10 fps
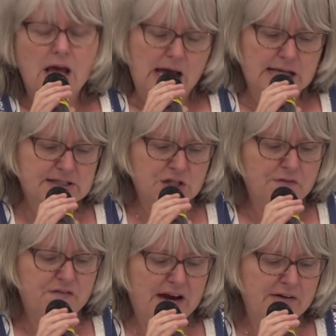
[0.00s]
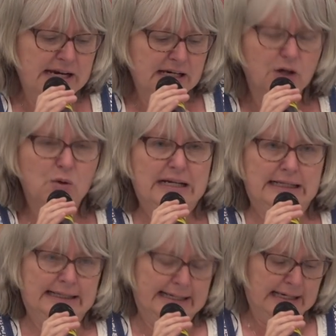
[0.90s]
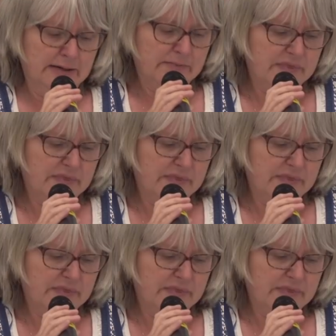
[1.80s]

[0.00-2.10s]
And so very quickly,